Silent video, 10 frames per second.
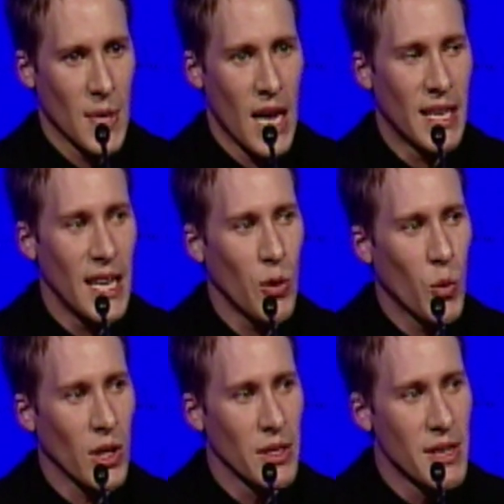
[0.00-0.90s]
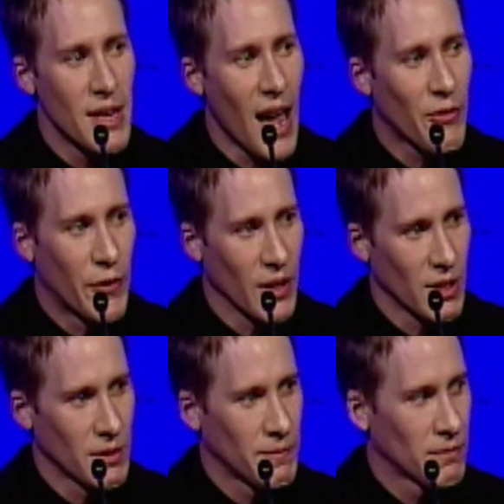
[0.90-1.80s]
And he will never
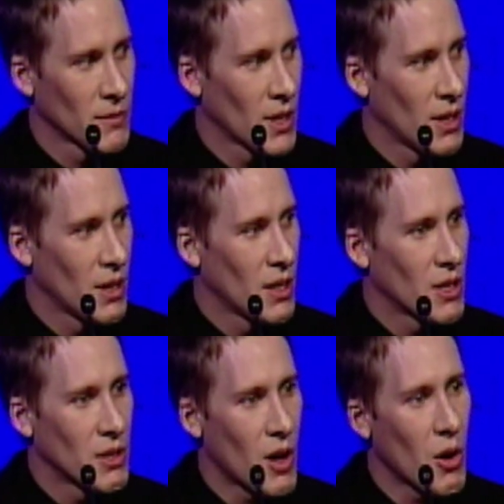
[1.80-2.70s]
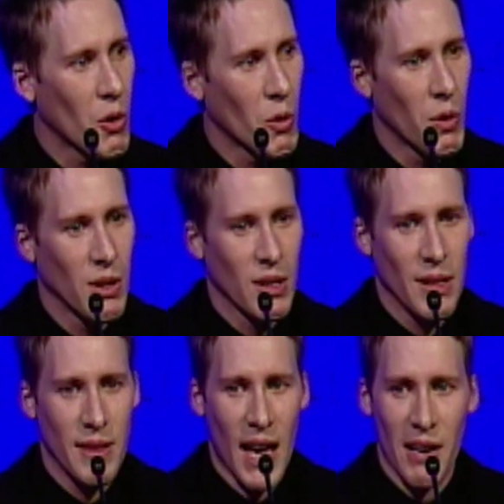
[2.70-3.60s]
know
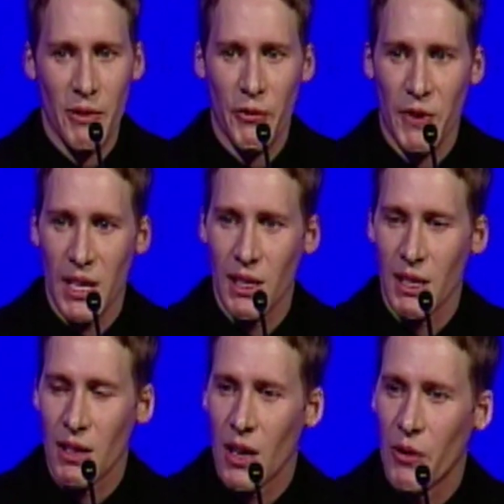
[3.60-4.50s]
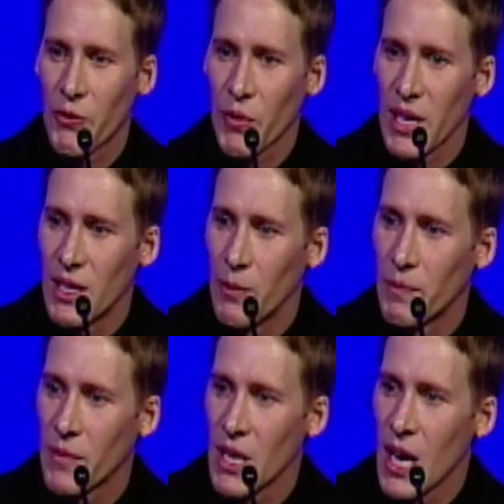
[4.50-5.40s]
that feeling of
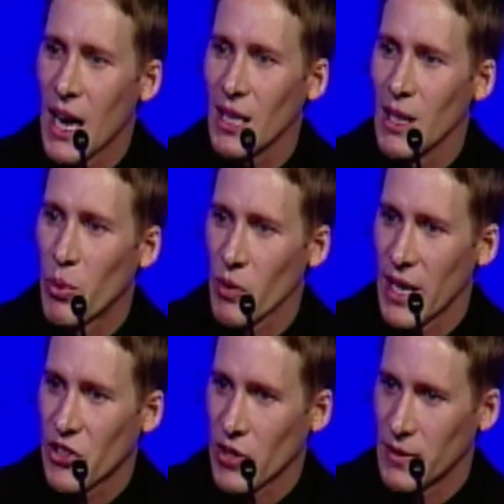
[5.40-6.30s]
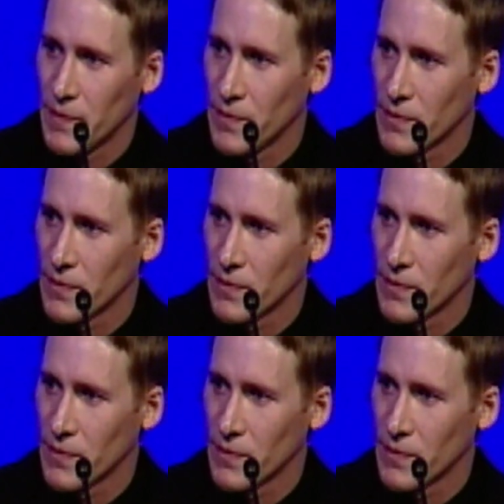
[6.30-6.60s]
freedom and liberation.